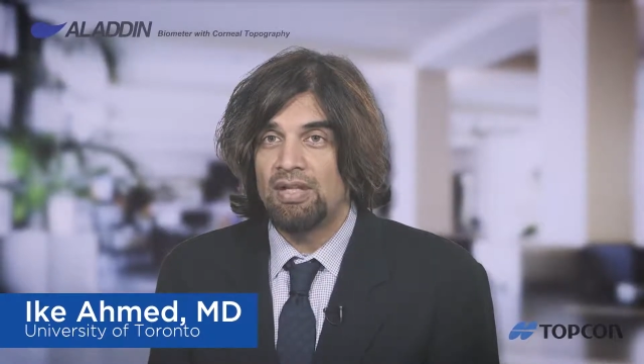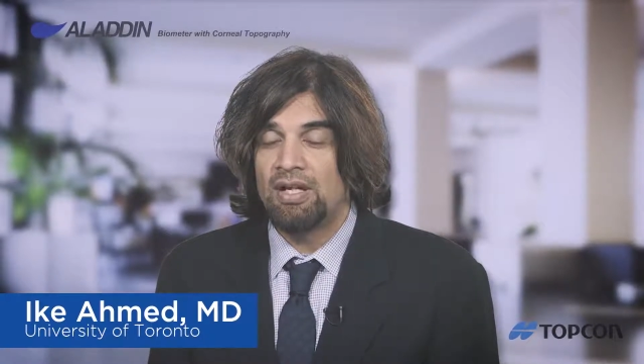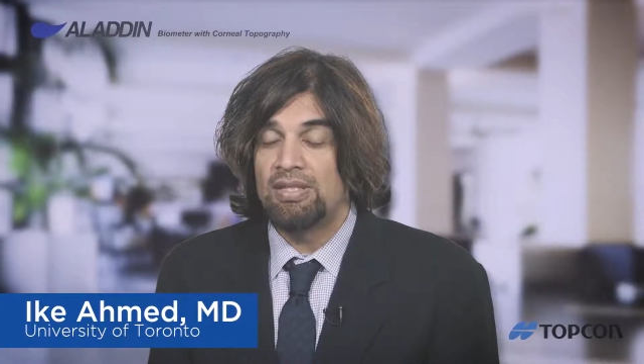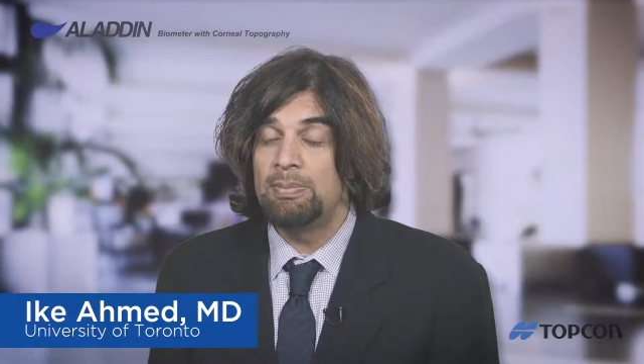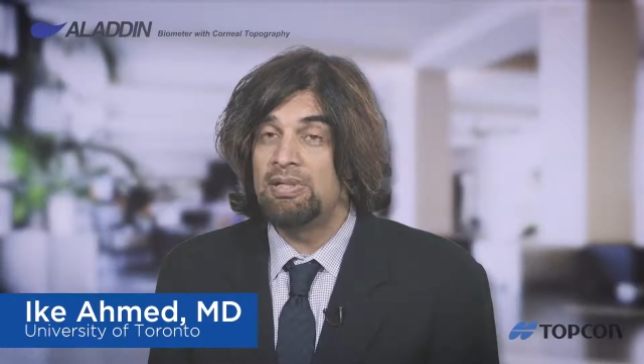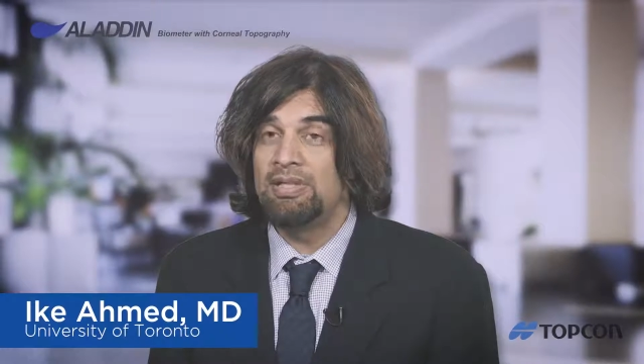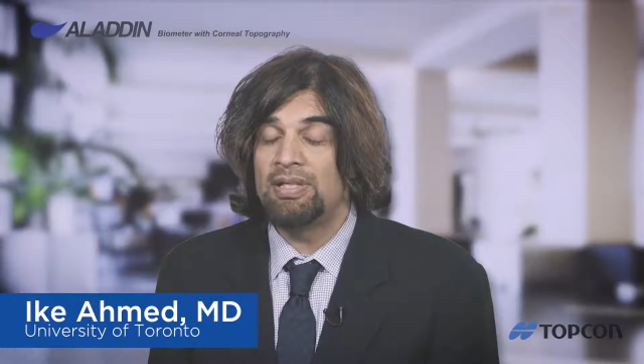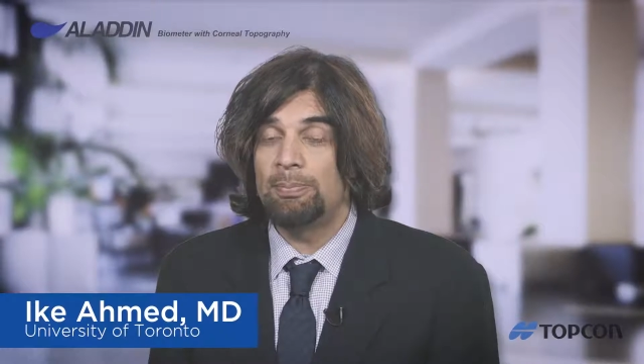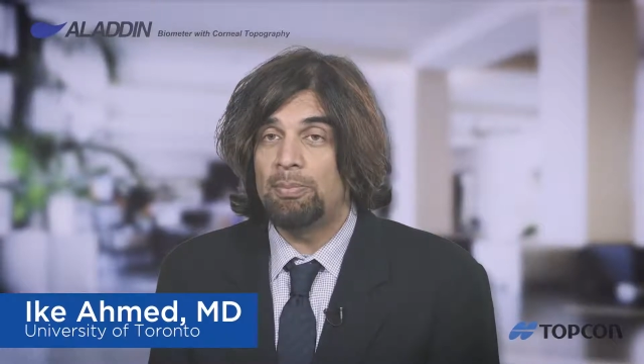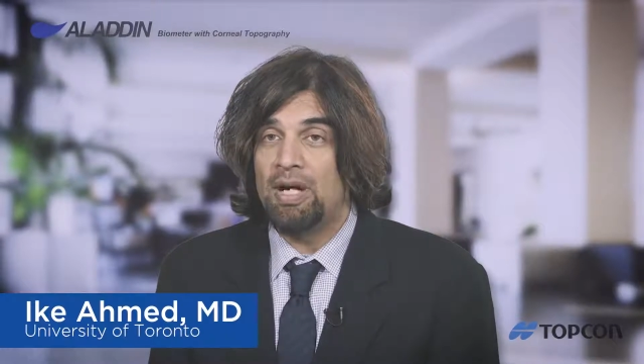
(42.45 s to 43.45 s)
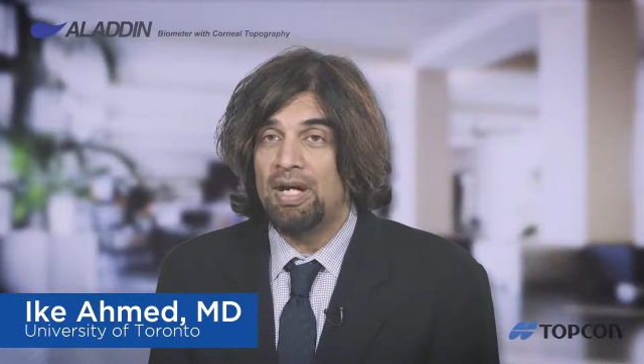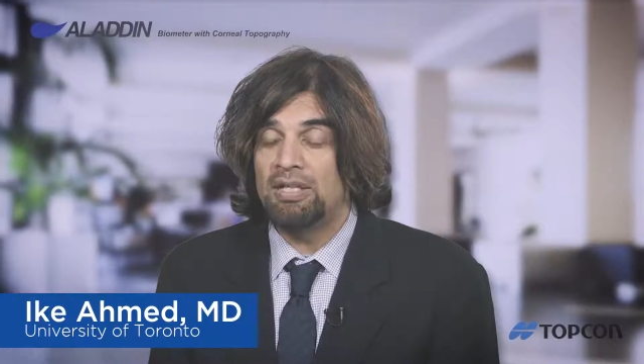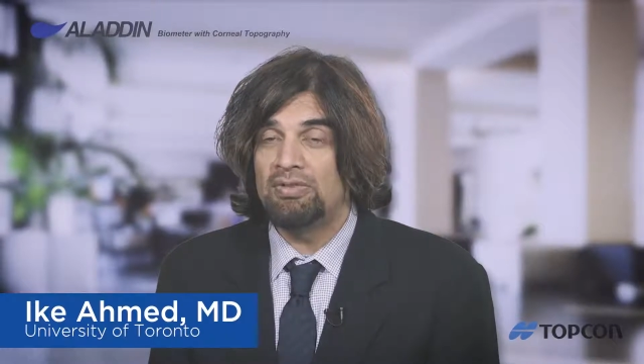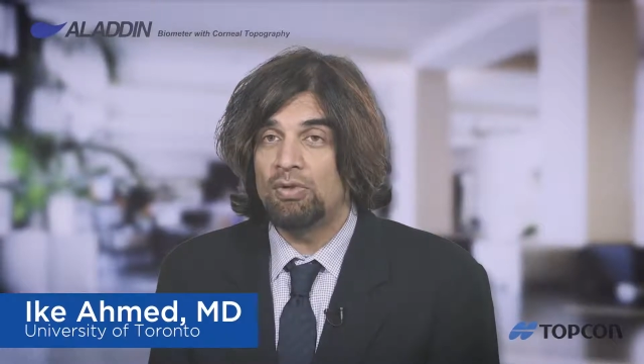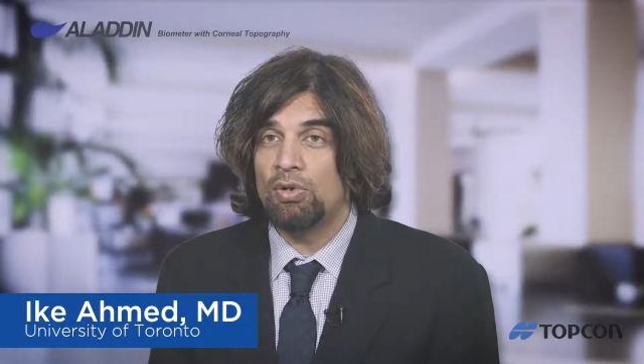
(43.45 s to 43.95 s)
The ability to
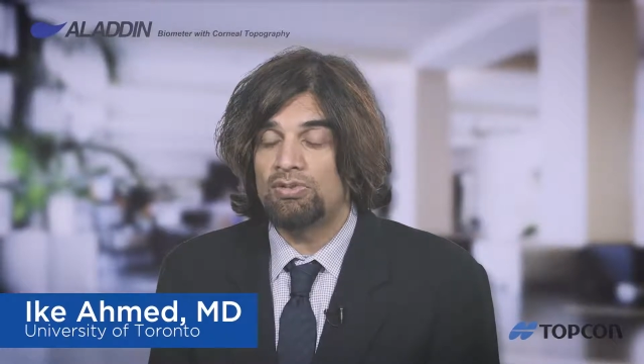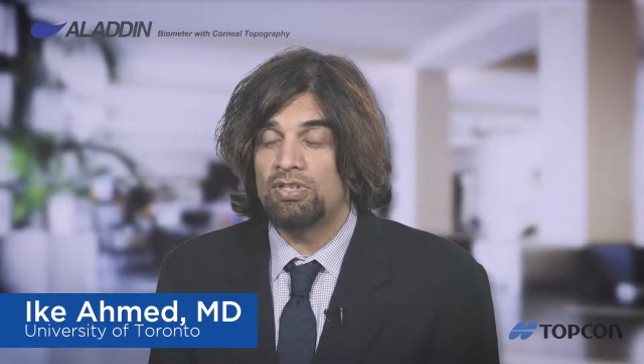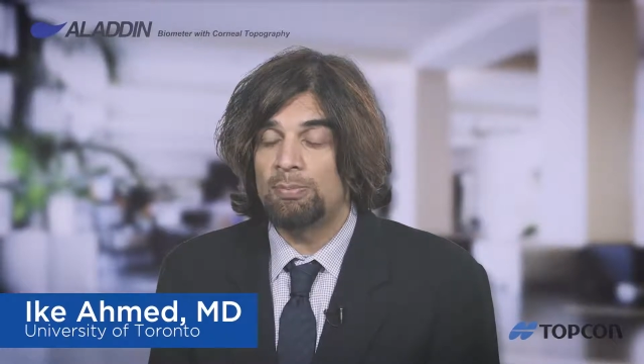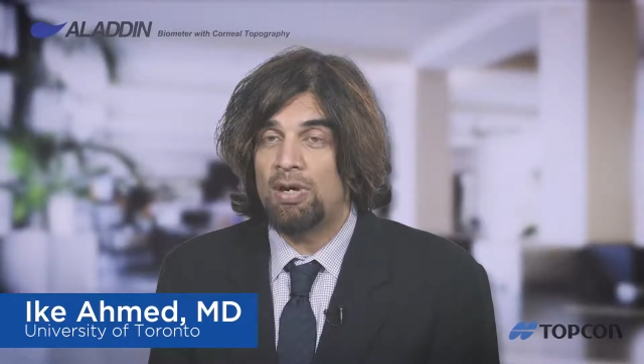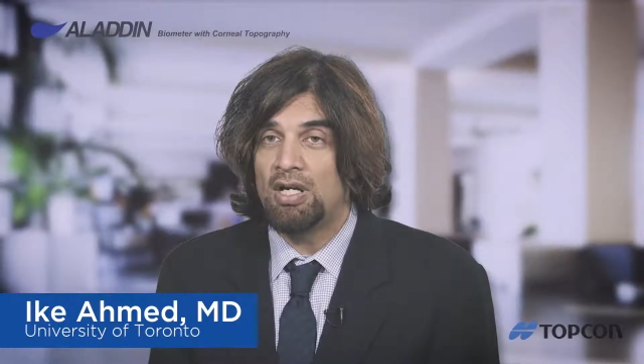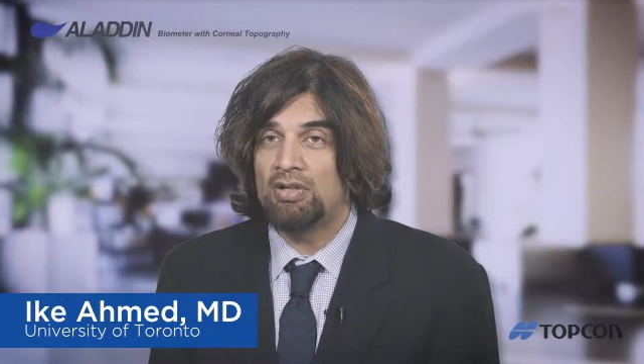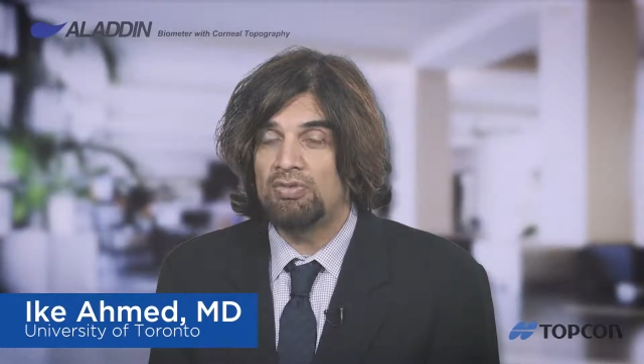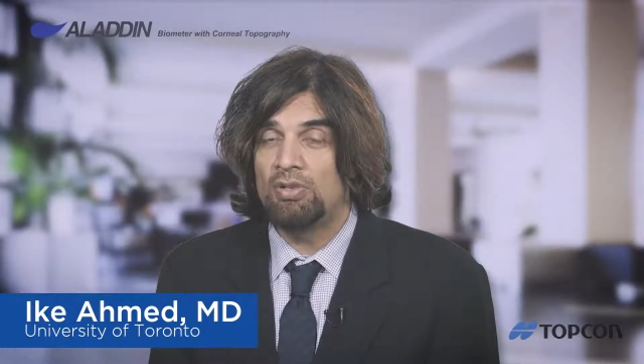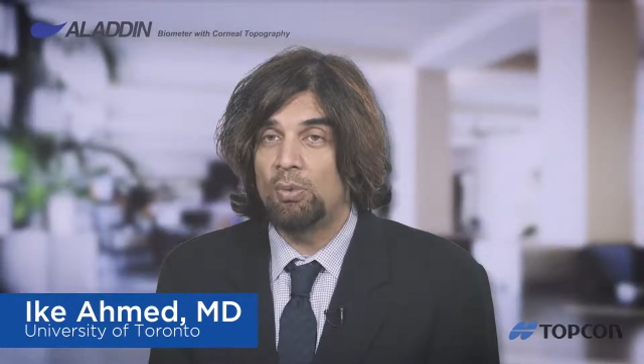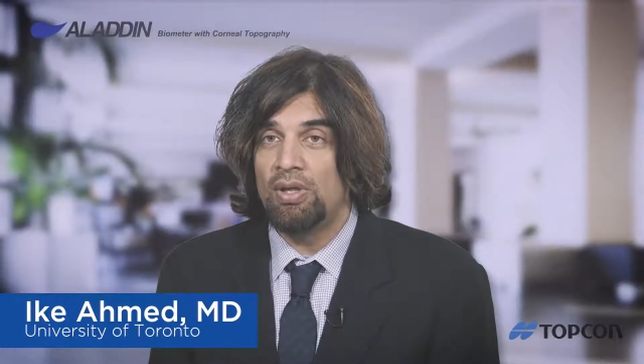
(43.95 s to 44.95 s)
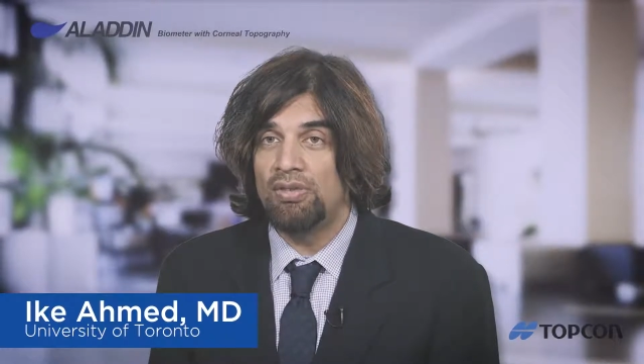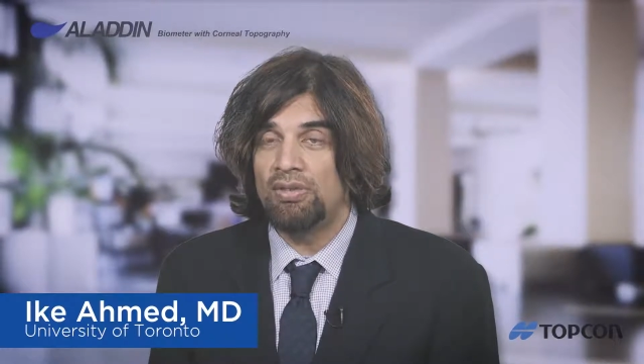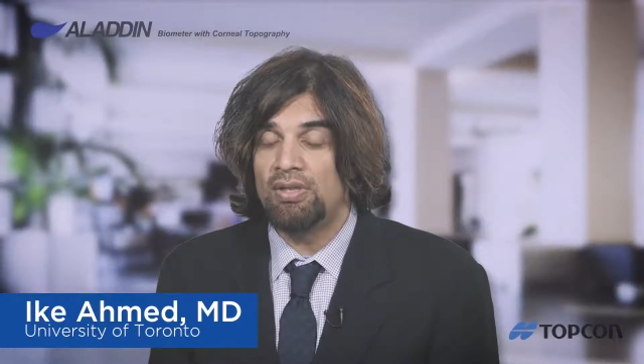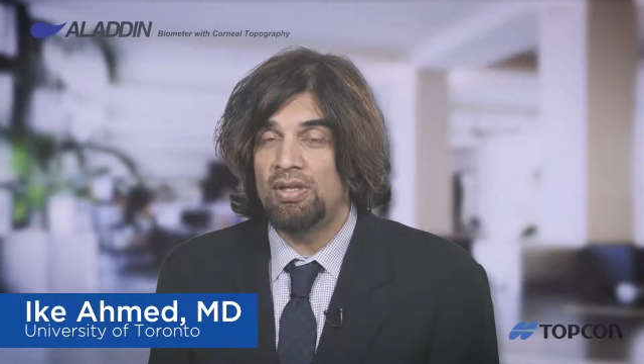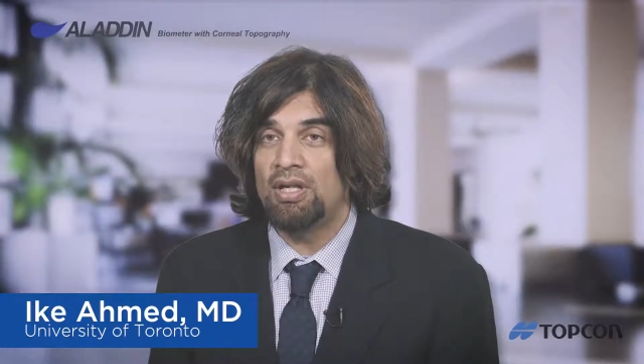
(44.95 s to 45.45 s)
combine, of course, topography
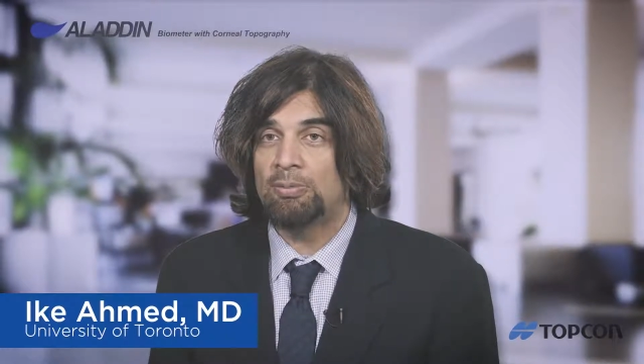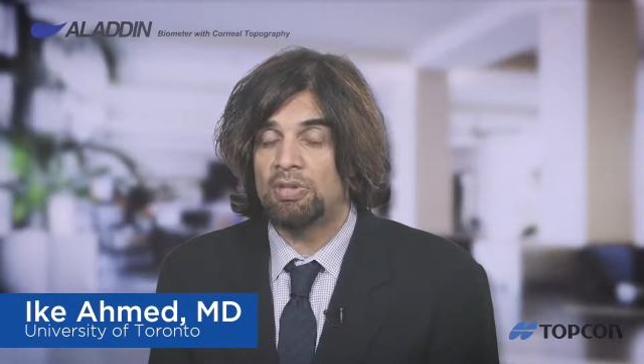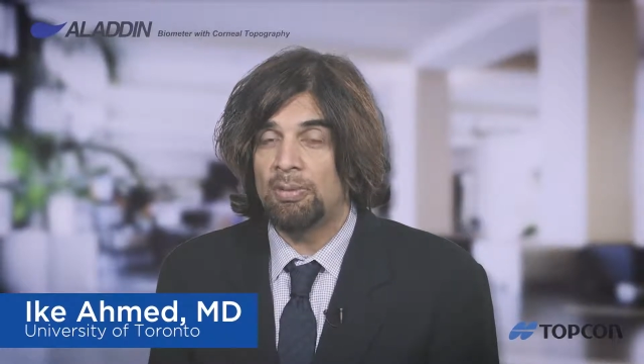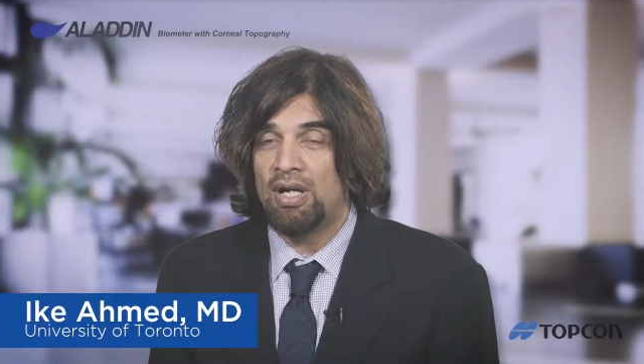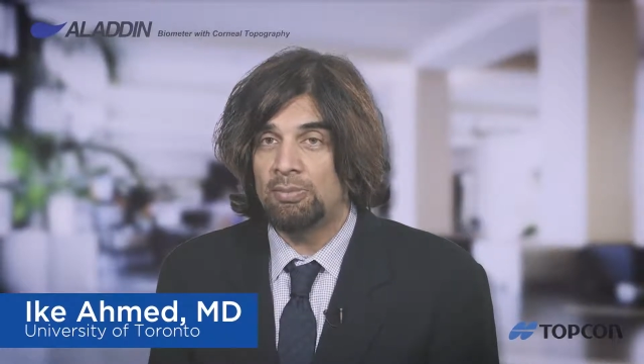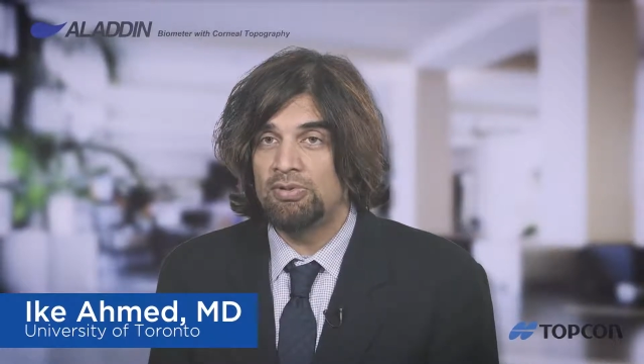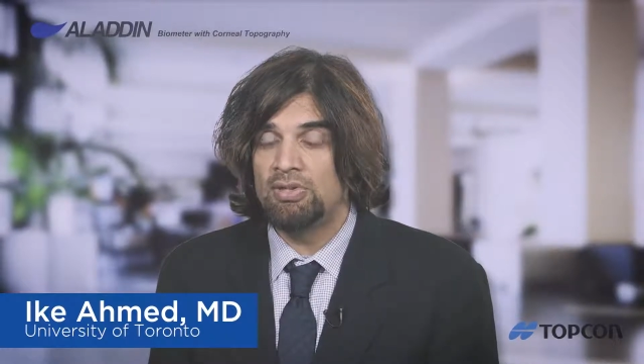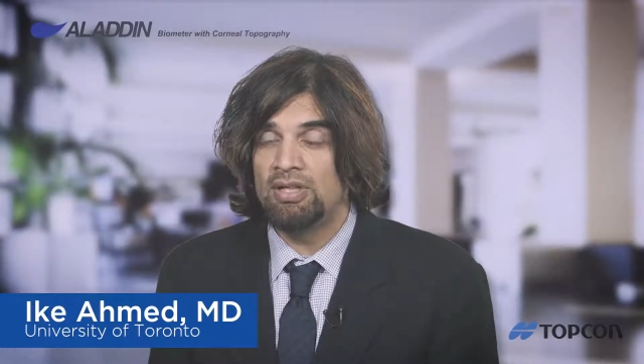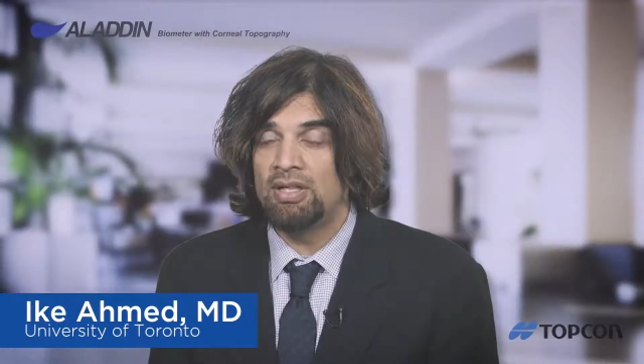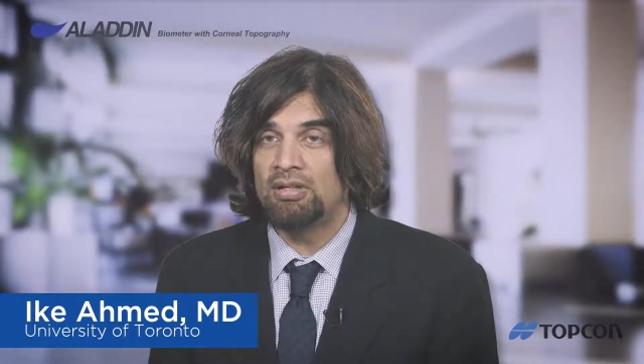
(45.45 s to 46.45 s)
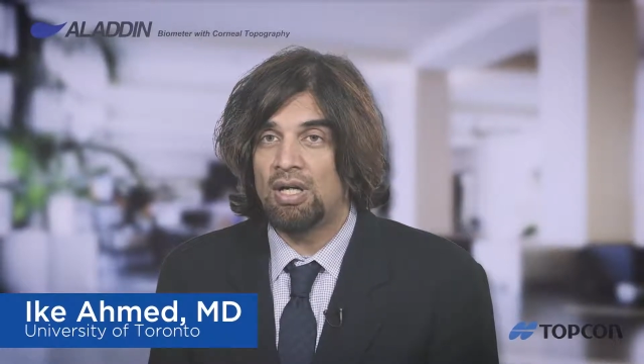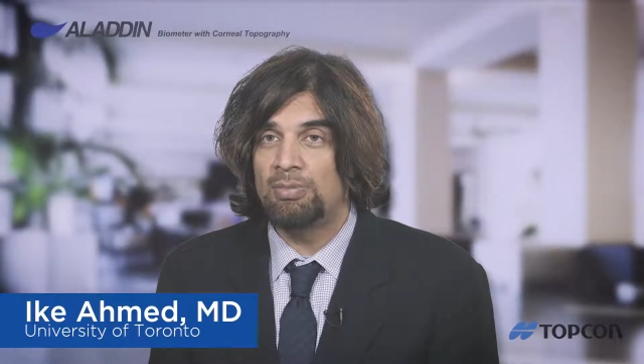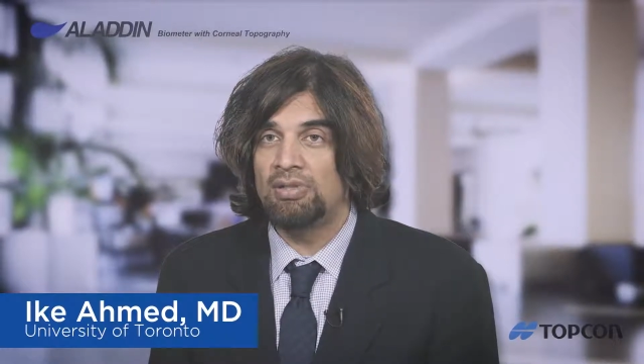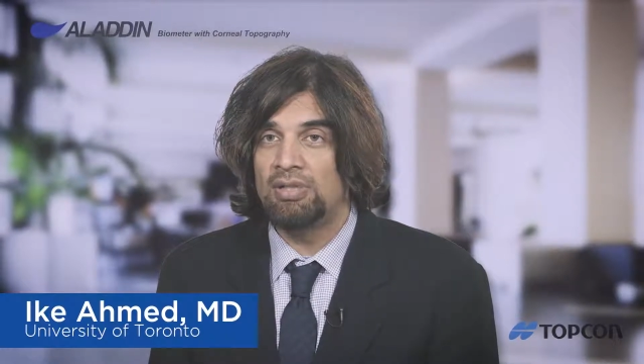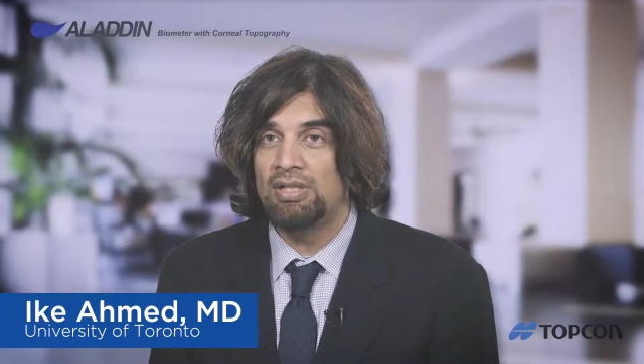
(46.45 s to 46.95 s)
with an optical biometry or
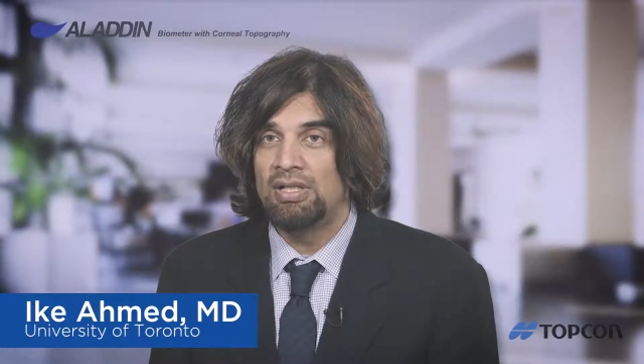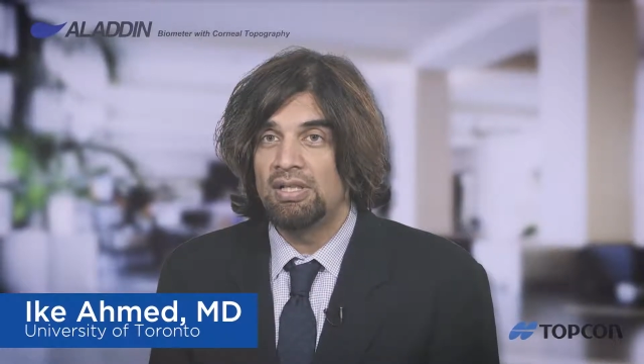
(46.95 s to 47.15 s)
keratometer